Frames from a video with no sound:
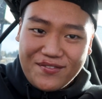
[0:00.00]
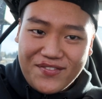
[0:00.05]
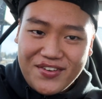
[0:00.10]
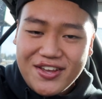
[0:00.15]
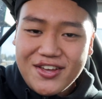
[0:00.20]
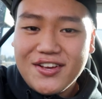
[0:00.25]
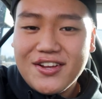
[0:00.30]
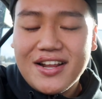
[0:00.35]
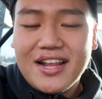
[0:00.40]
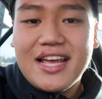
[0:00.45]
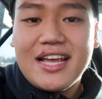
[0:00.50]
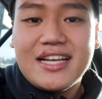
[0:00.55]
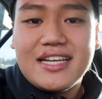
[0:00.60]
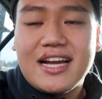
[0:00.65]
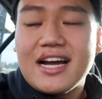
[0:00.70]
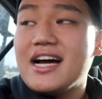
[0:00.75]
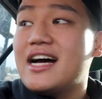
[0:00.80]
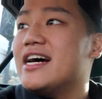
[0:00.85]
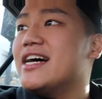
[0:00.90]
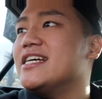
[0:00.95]
video,
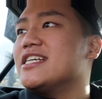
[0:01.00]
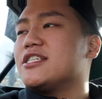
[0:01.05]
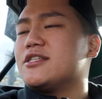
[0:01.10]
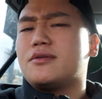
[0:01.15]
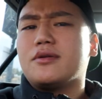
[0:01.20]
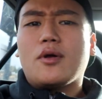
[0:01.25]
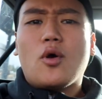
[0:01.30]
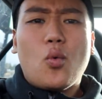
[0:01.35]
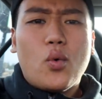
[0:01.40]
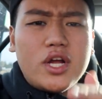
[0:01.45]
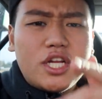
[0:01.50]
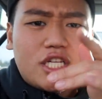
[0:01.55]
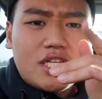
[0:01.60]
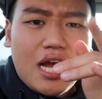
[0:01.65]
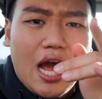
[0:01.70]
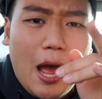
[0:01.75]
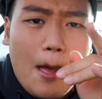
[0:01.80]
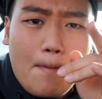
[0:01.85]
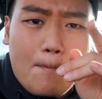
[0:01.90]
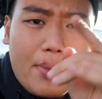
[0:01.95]
guys, which
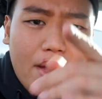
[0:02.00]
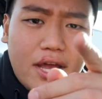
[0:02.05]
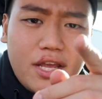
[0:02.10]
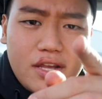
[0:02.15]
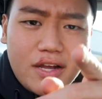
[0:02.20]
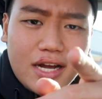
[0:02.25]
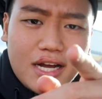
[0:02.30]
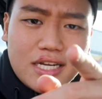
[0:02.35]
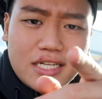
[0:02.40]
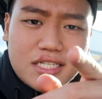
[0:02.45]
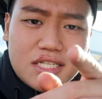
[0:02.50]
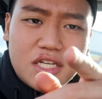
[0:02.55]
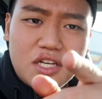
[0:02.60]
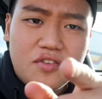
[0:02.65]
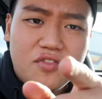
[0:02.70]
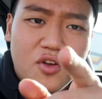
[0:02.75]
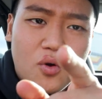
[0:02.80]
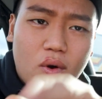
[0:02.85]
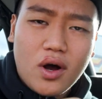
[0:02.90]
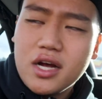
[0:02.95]
I bet you guys
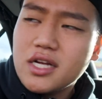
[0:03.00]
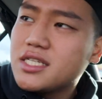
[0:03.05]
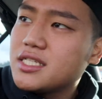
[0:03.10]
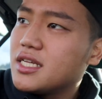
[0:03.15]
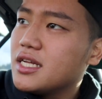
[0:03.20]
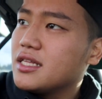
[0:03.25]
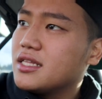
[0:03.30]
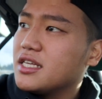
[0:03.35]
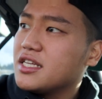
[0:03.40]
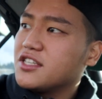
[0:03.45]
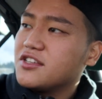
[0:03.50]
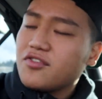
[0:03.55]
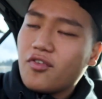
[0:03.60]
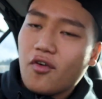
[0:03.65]
did if you watched it this